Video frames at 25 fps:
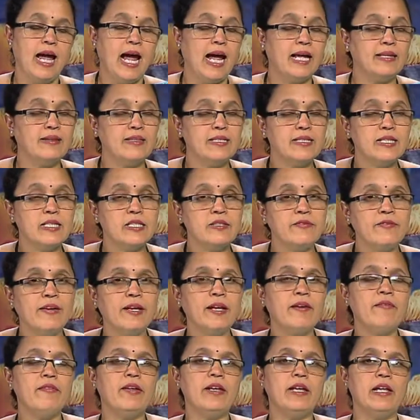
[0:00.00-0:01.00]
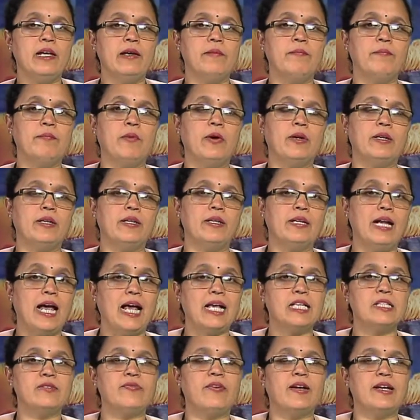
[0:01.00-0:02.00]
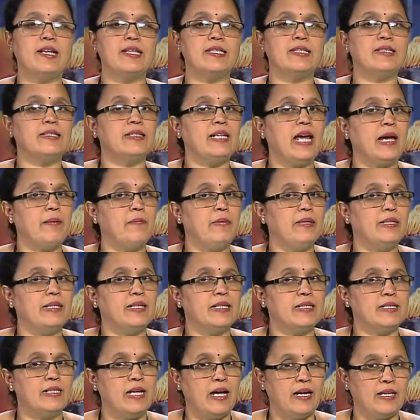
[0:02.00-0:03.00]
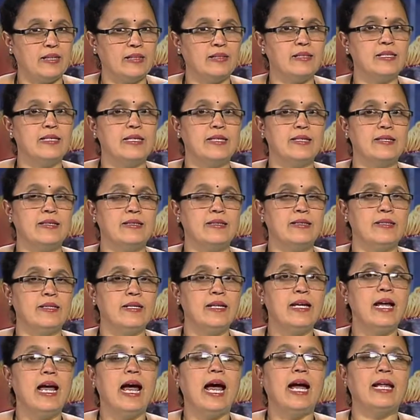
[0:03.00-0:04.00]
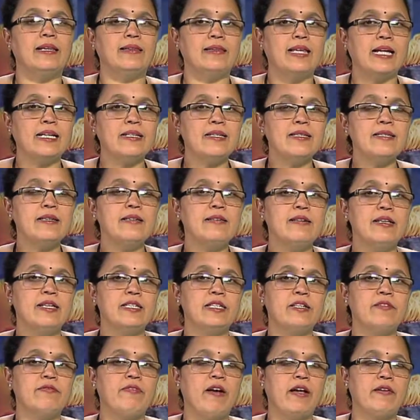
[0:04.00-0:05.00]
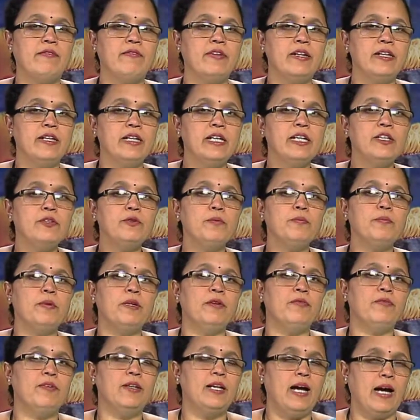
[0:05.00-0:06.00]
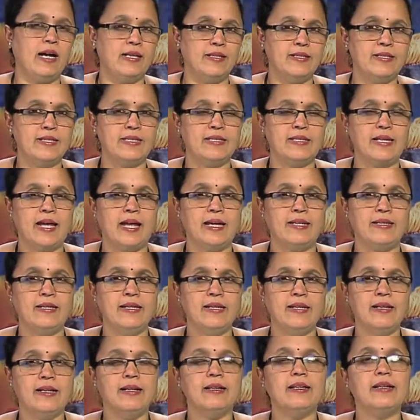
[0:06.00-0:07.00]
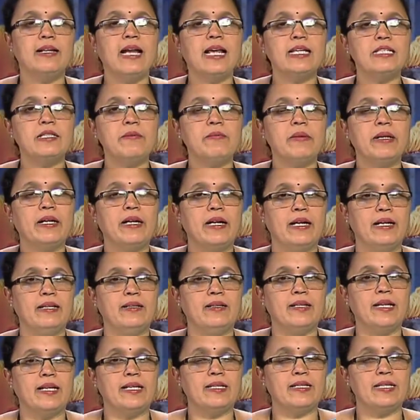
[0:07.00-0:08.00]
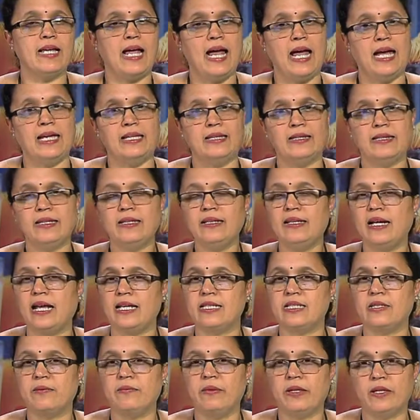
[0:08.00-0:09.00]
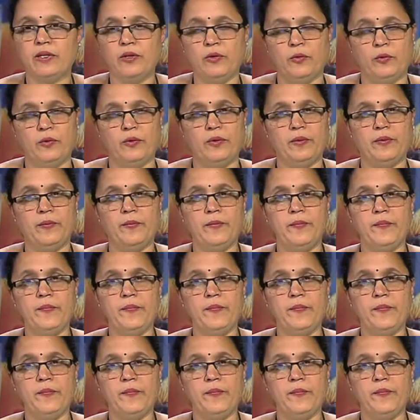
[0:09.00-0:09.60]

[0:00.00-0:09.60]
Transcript: and this is very very important as far as diabetics are concerned and that is the reason why we need to briefly understand glycemic index and the glycemic load.